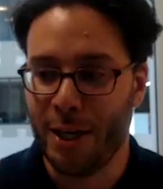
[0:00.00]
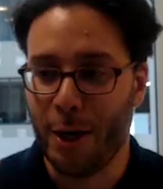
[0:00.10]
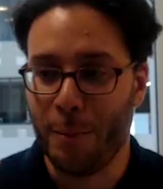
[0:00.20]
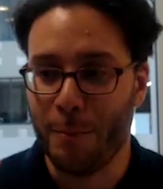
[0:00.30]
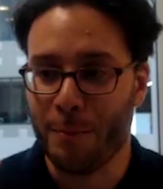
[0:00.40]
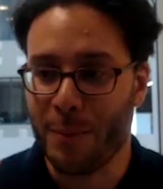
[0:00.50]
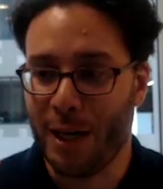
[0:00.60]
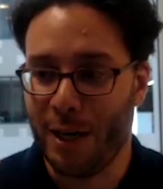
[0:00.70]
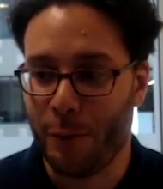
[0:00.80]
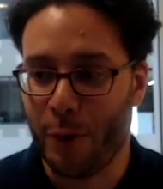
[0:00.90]

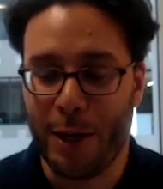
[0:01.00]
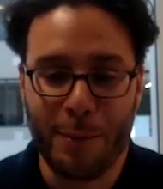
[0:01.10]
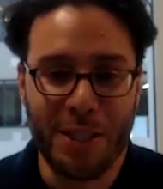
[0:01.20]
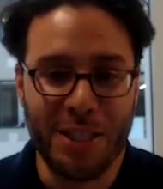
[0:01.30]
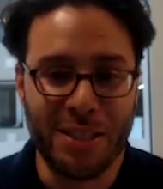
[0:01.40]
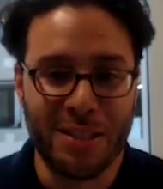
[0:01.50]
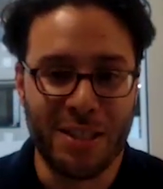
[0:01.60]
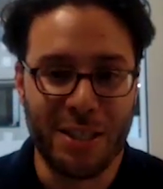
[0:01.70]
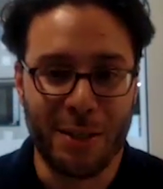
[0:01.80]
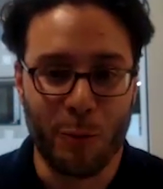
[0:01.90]
I'm in
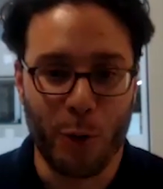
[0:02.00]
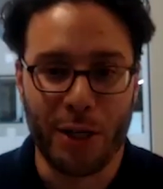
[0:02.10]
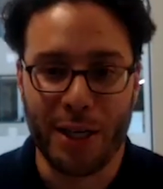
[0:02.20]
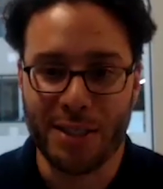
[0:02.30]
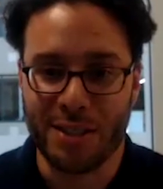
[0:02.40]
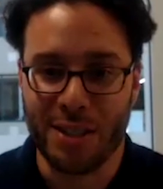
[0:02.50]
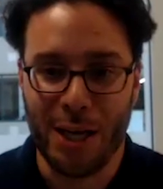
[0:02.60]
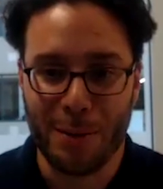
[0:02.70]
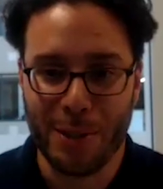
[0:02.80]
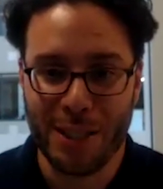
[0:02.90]
DC working as a
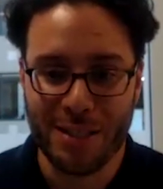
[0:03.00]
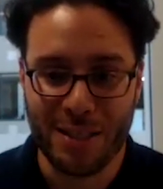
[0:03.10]
lobbyist